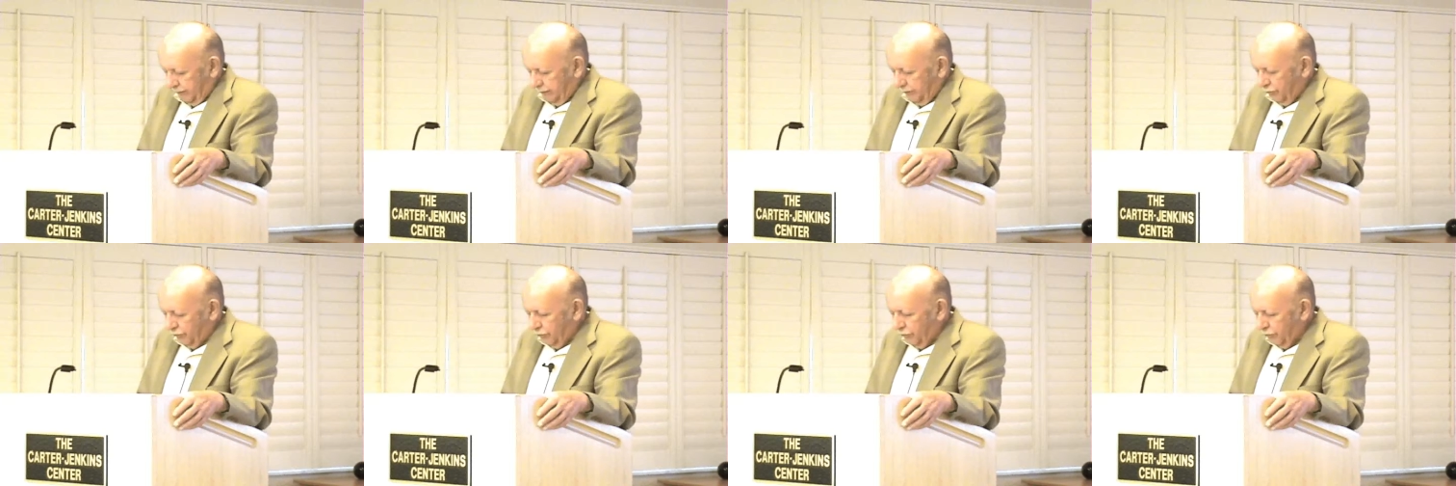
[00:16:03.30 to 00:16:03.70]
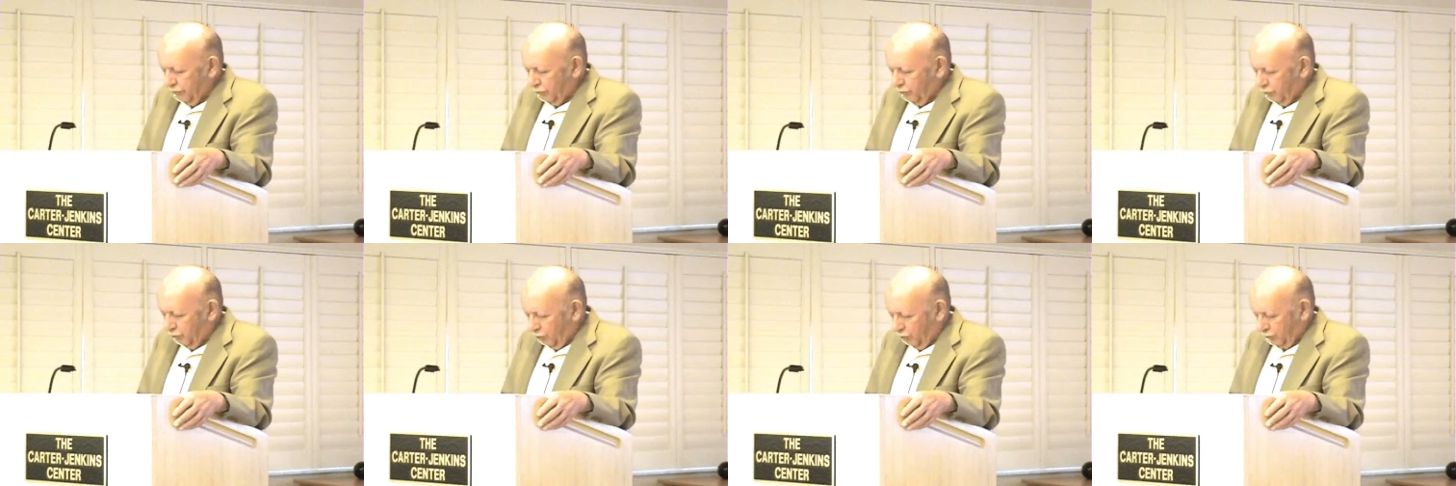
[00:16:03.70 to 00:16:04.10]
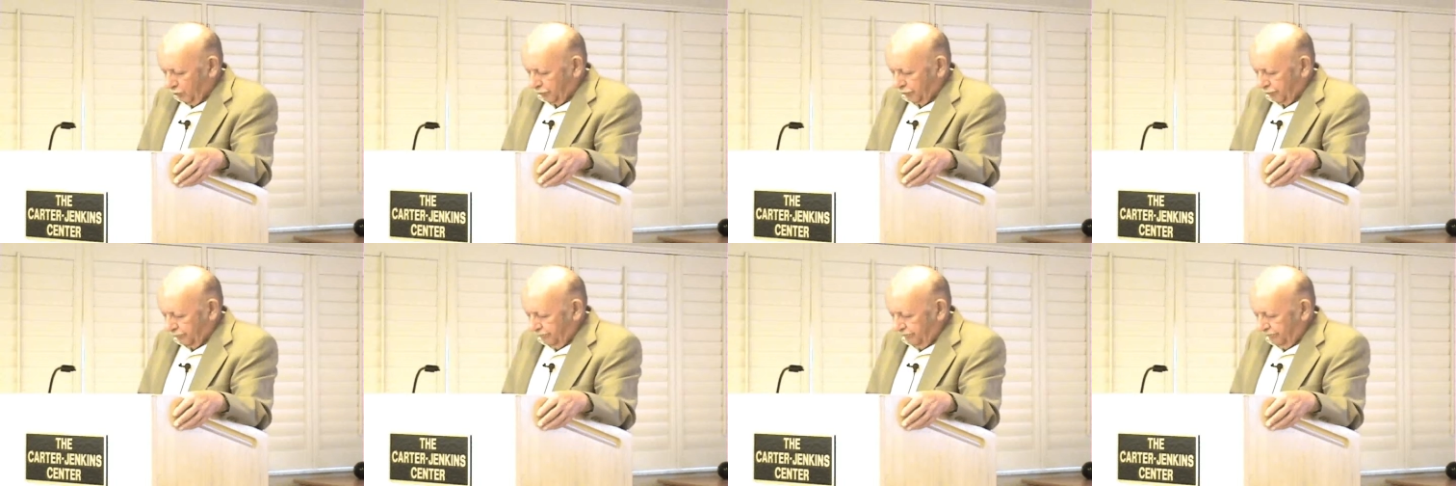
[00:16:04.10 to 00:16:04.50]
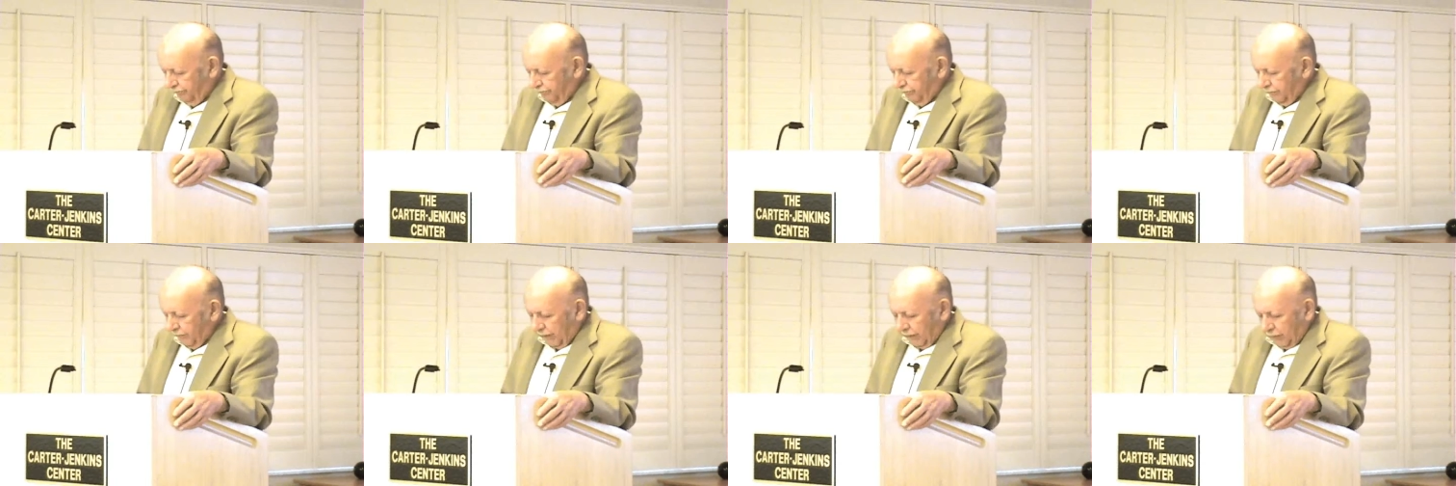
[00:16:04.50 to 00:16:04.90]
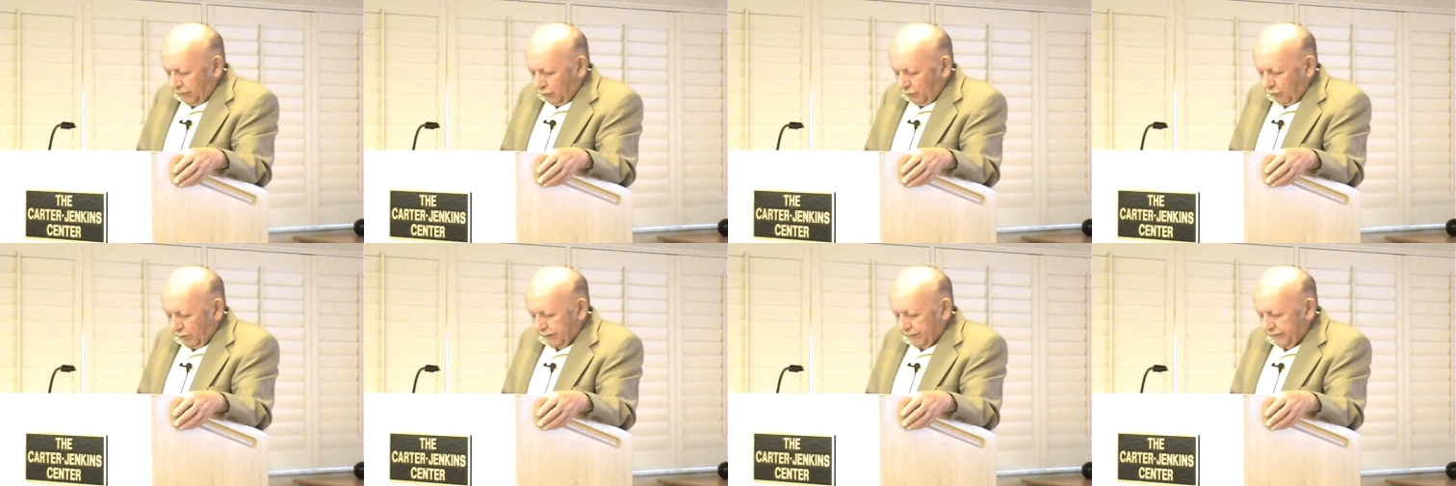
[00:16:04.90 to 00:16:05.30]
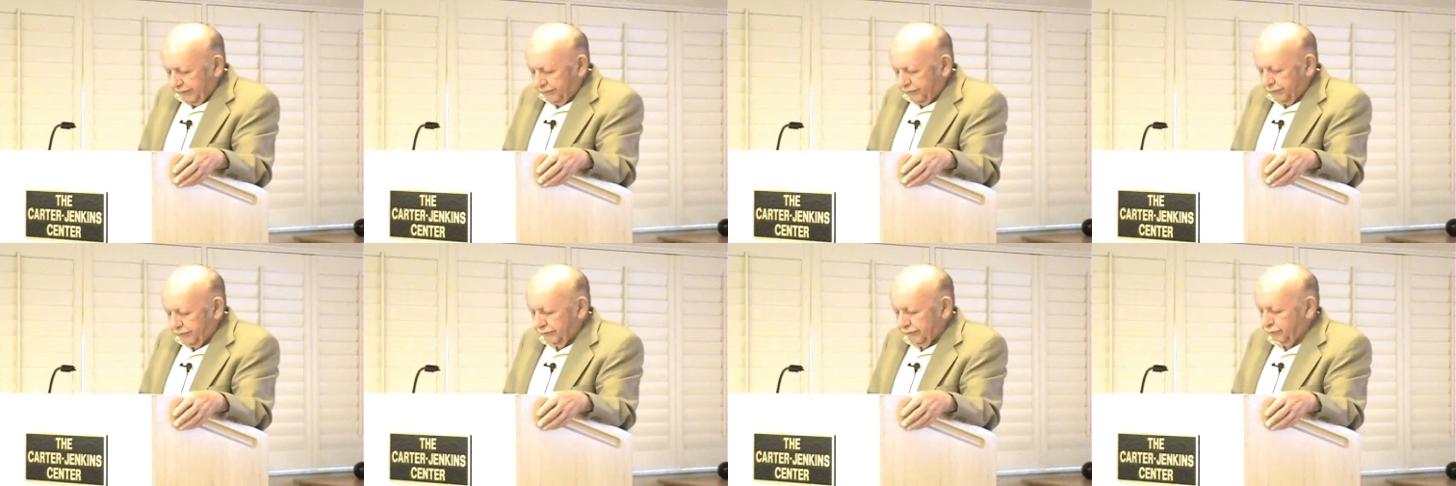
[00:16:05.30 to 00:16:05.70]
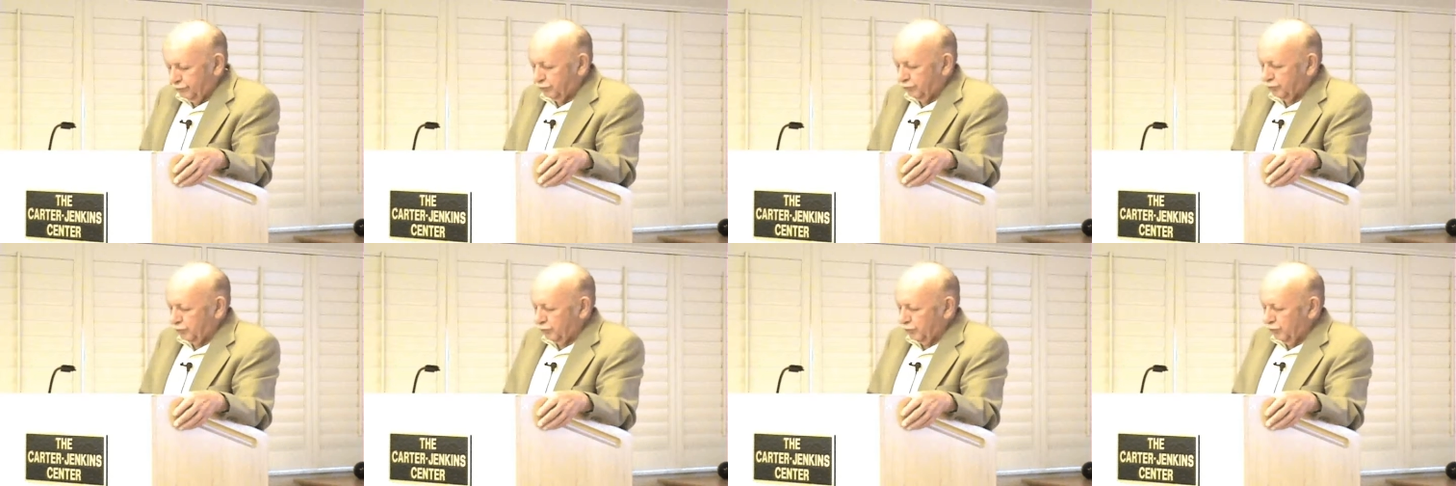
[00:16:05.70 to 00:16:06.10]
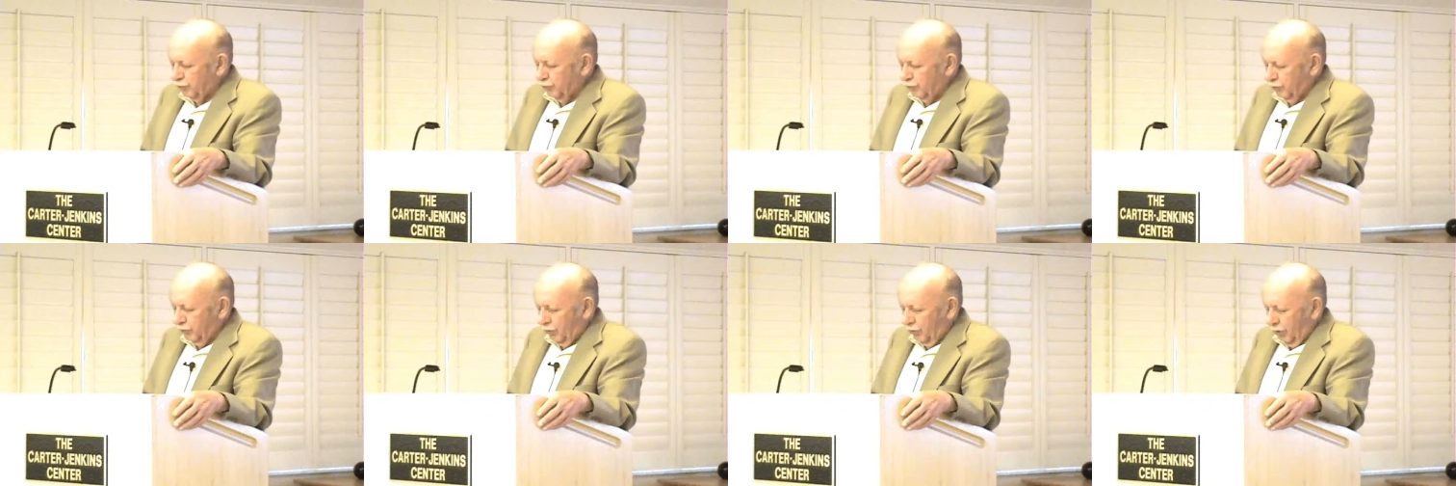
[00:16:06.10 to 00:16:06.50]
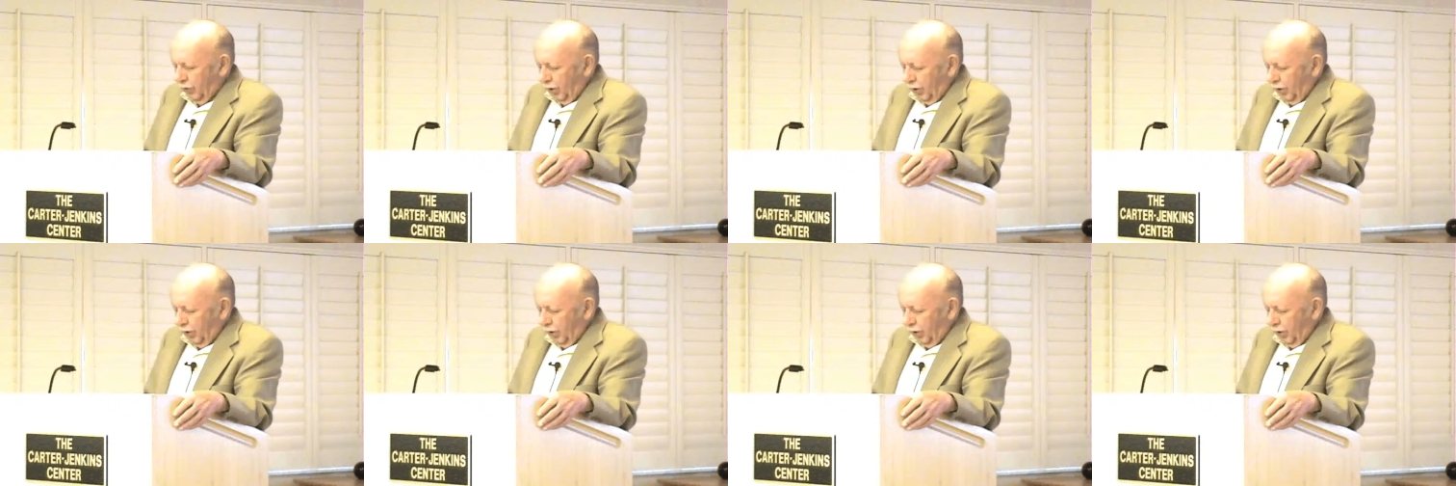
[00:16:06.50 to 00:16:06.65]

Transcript: In other words, what is his true